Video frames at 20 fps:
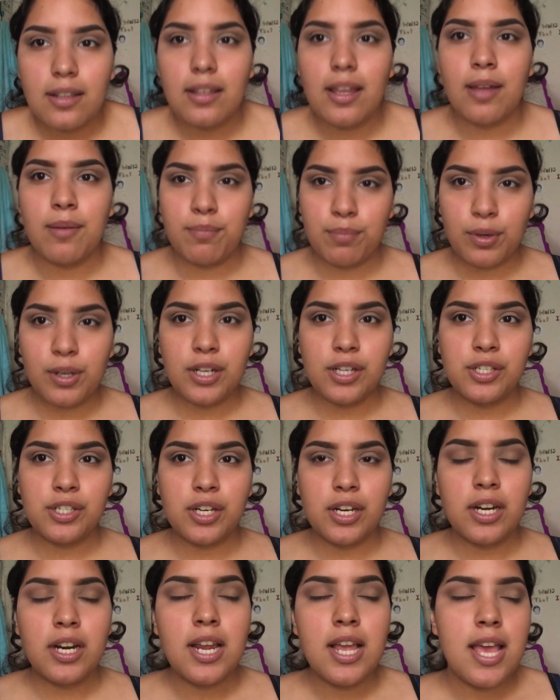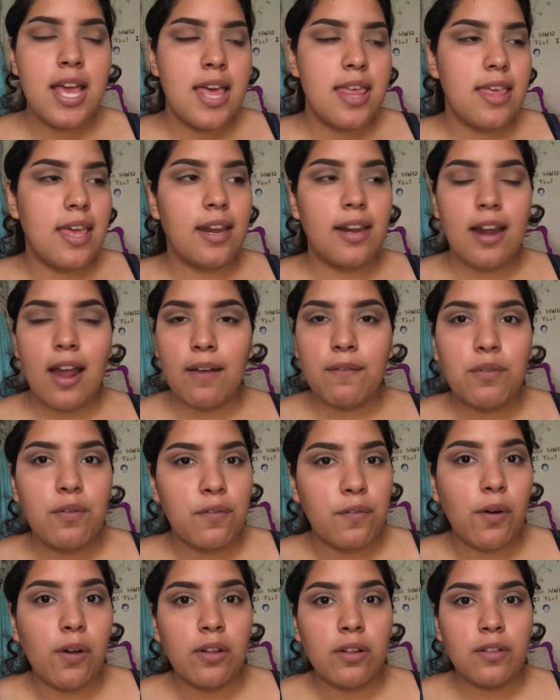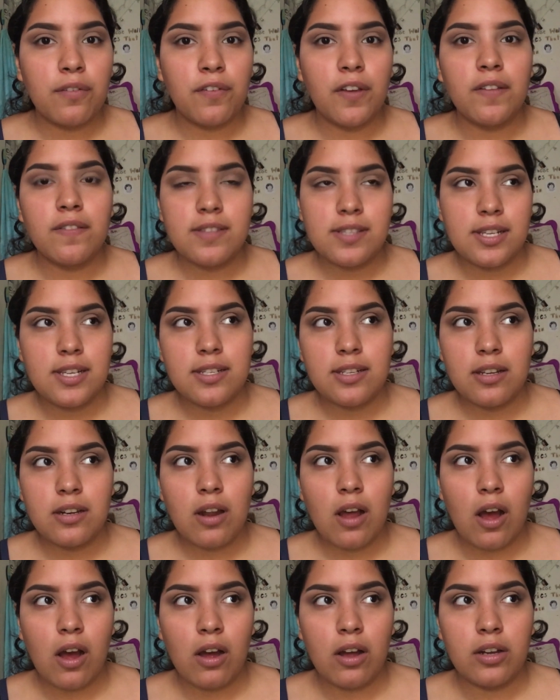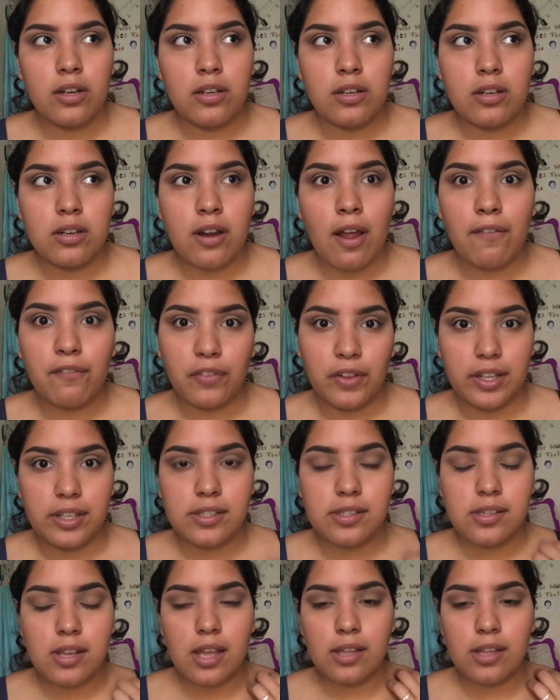I'm pretty sure they didn't have the full 5th season on Netflix,